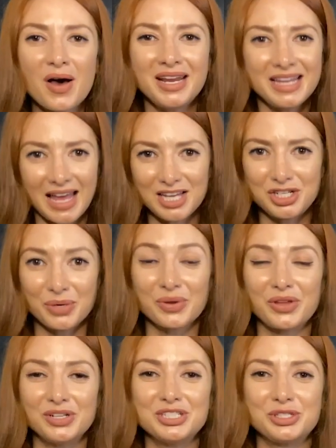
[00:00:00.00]
engaging with
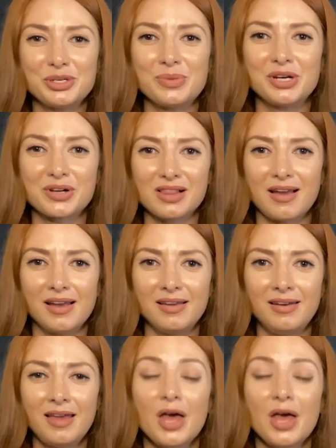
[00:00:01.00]
our distributor client,